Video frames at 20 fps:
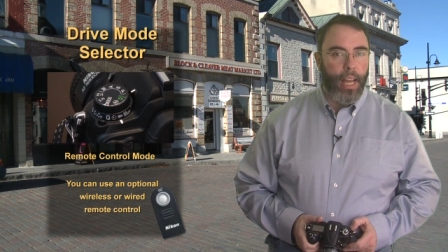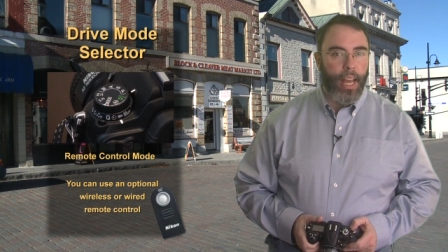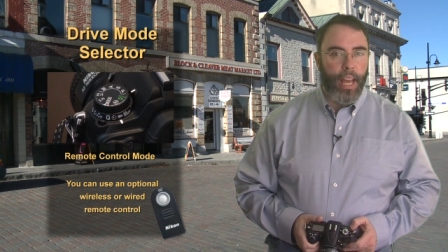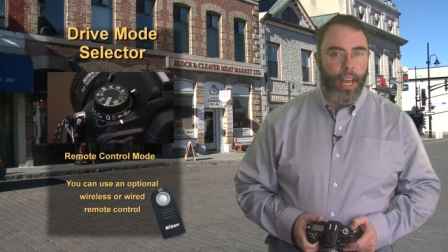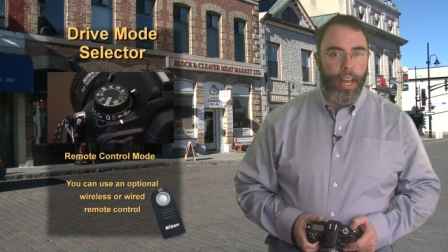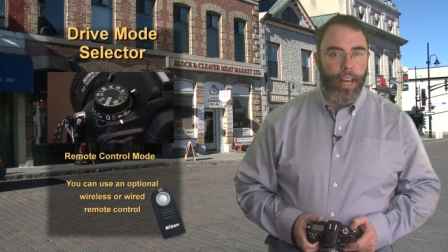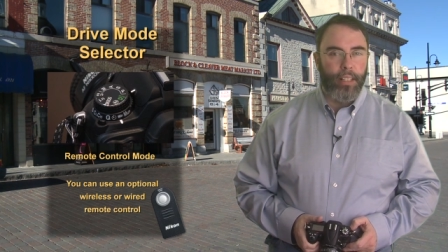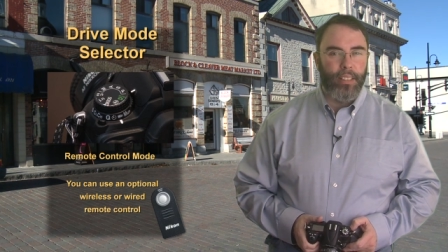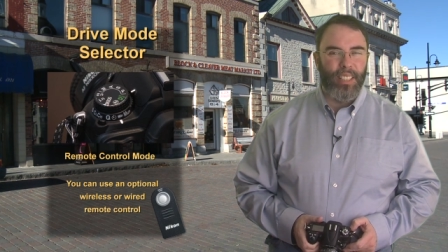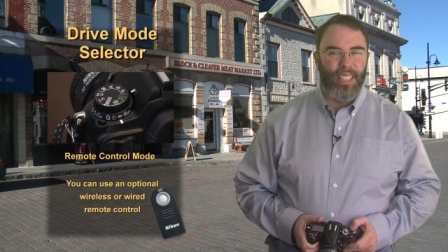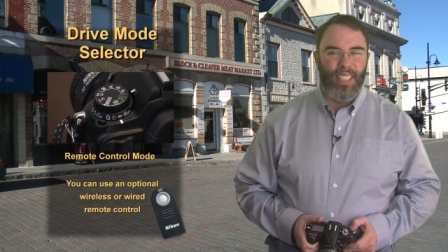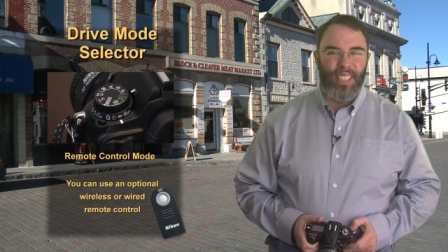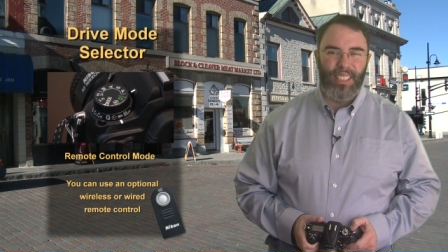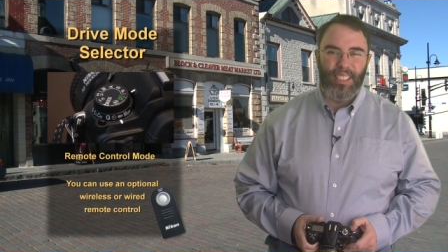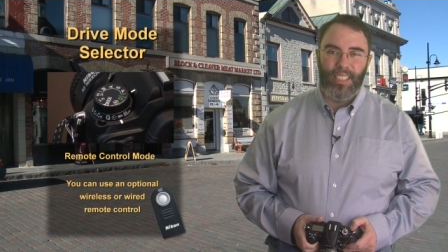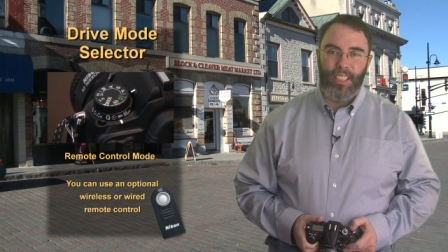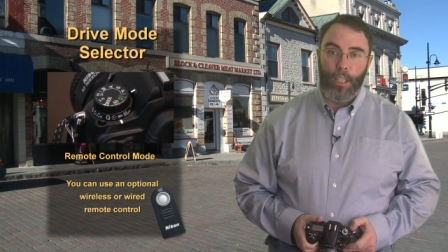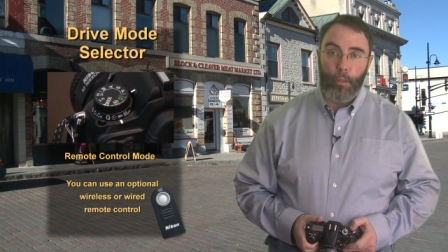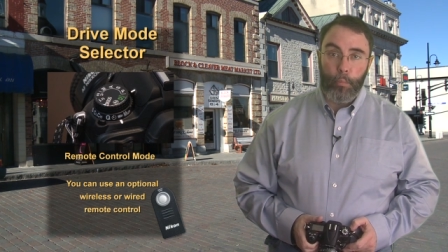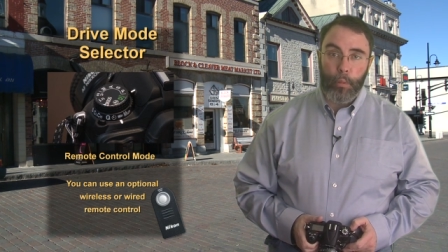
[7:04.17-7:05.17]
and it's
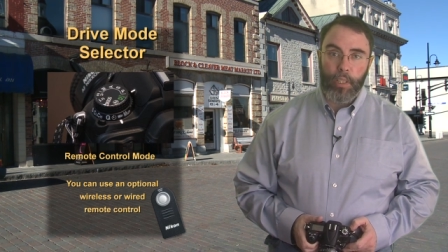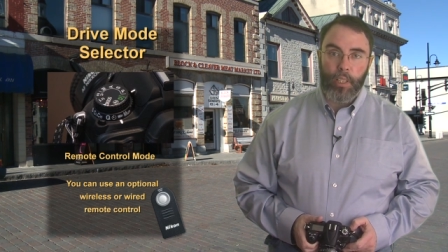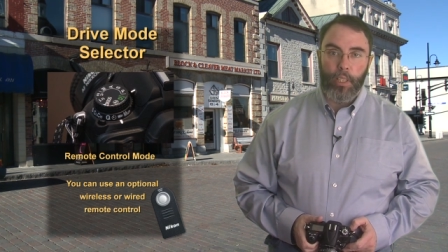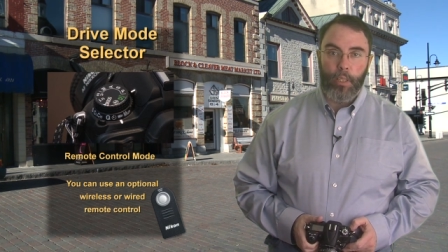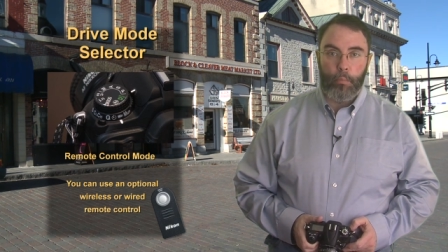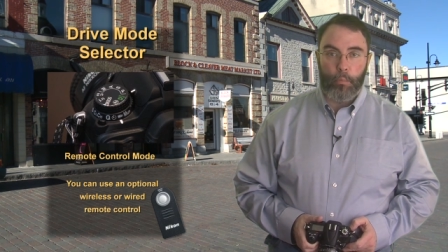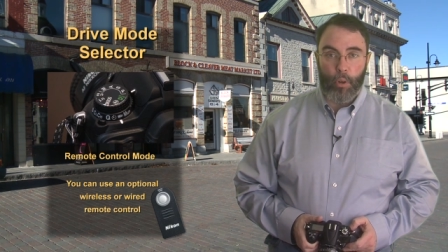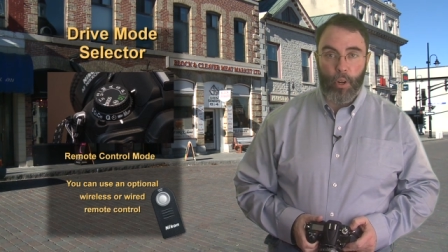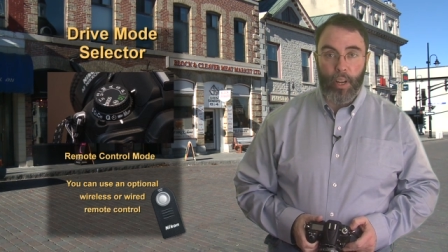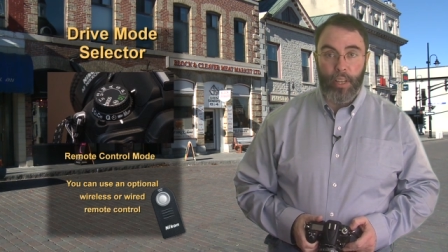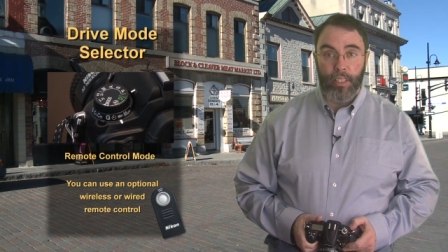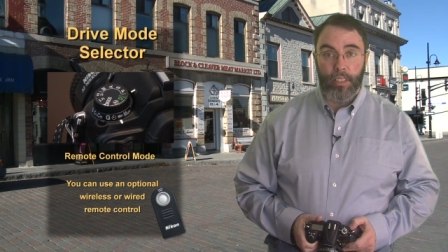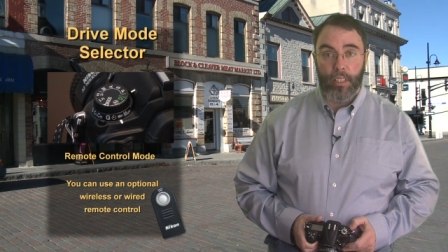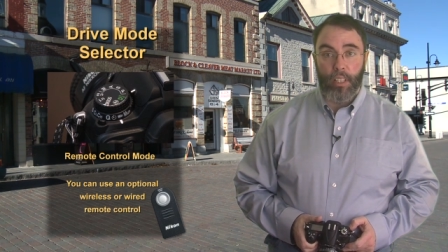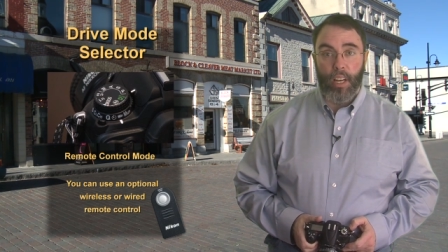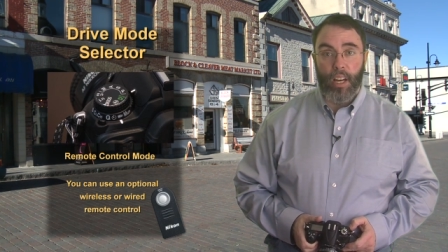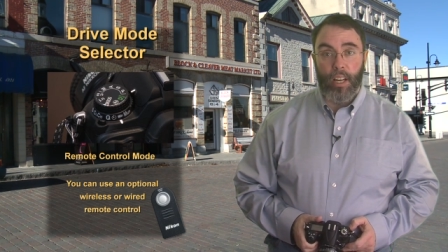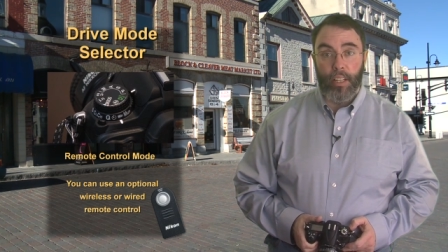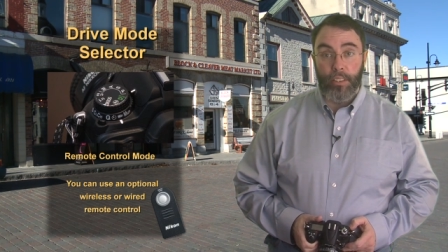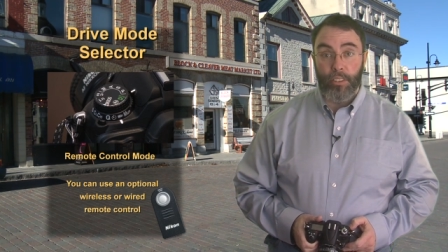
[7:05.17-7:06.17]
typically priced
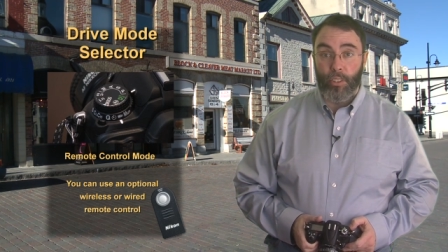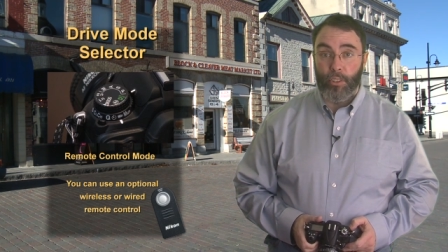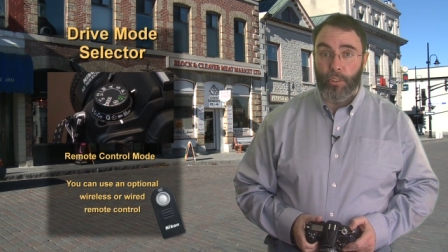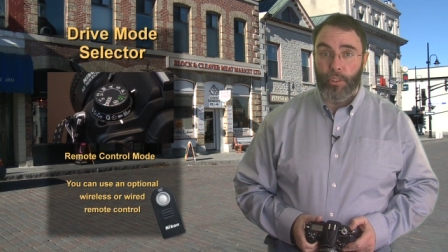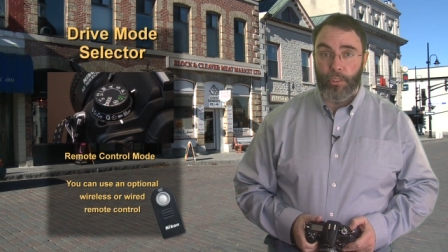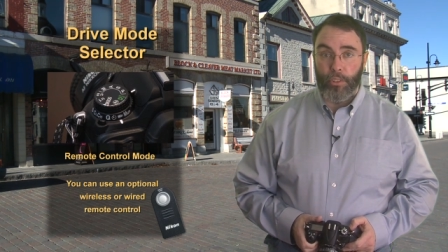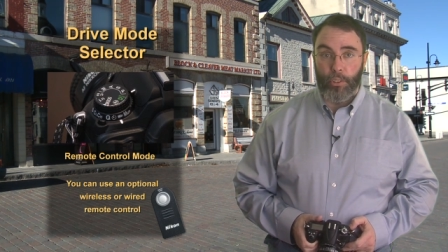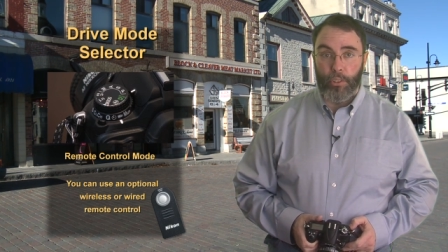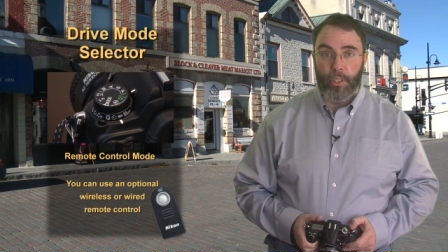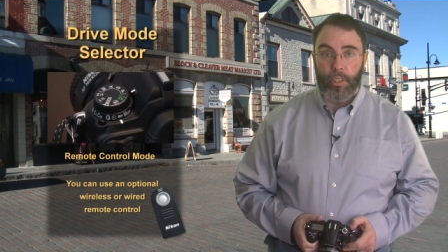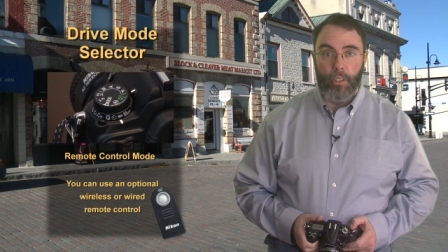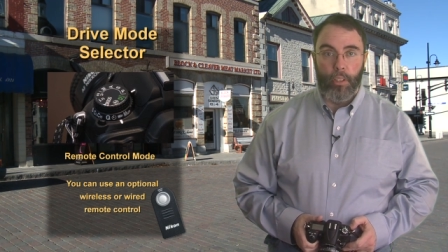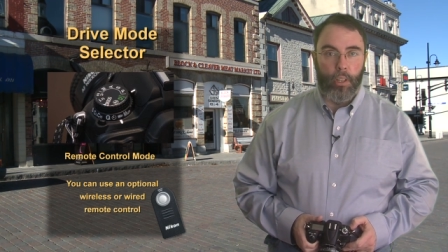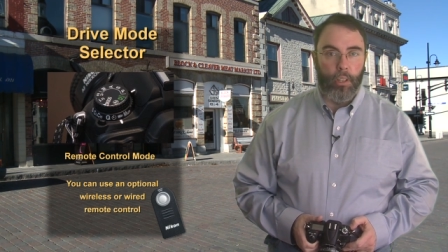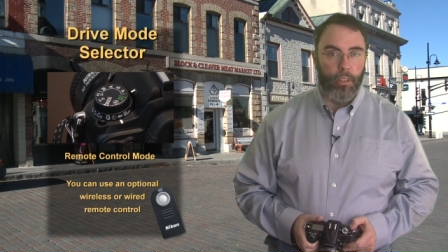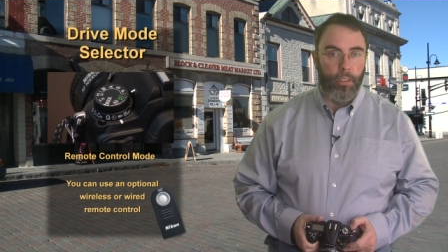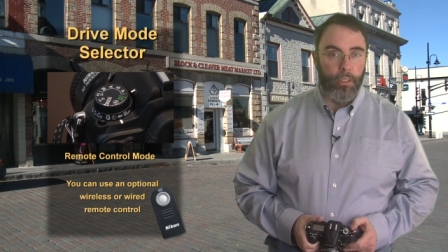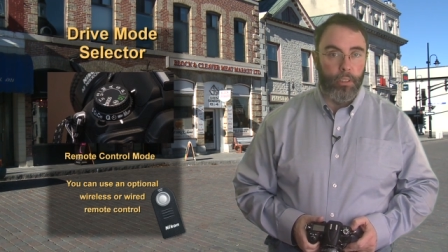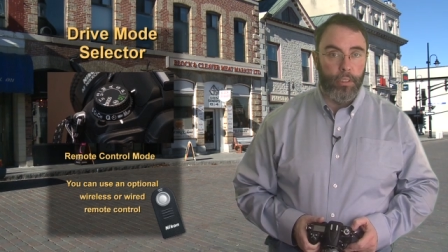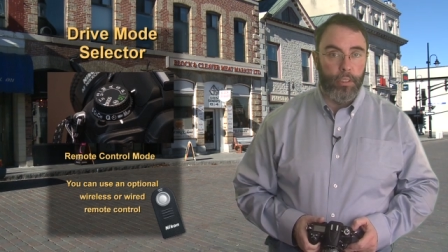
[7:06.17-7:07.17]
under
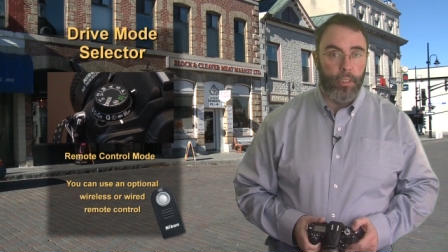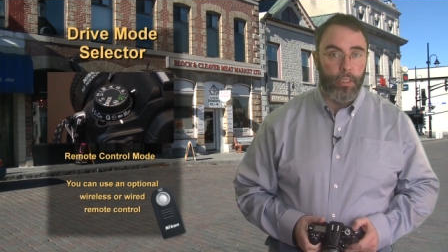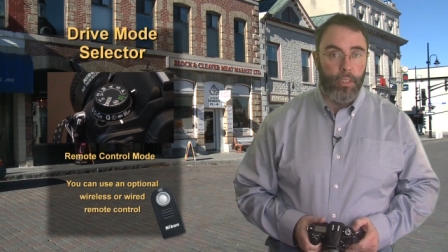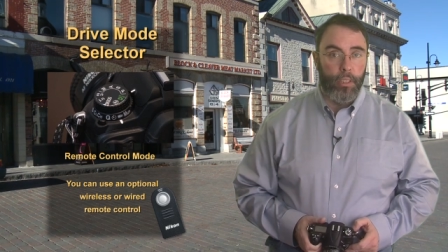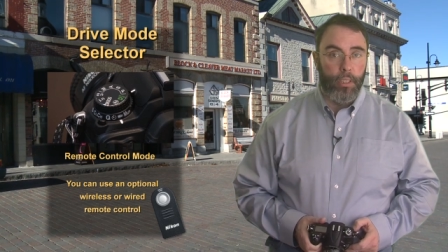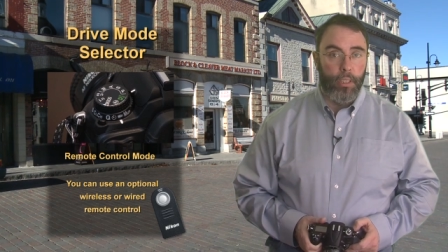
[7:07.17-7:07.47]
$30.